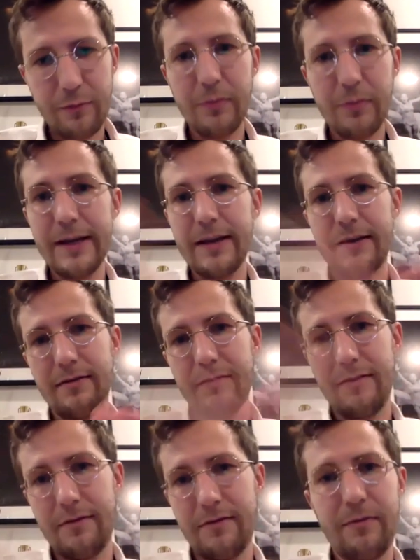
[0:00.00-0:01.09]
blank,
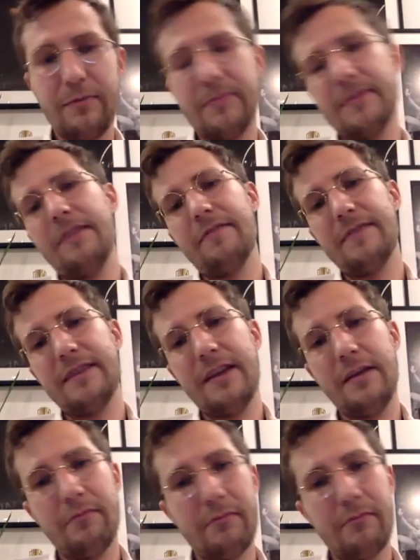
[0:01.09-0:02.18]

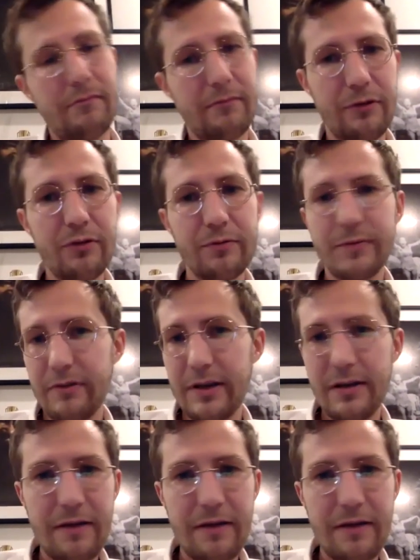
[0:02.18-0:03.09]
same groups, right?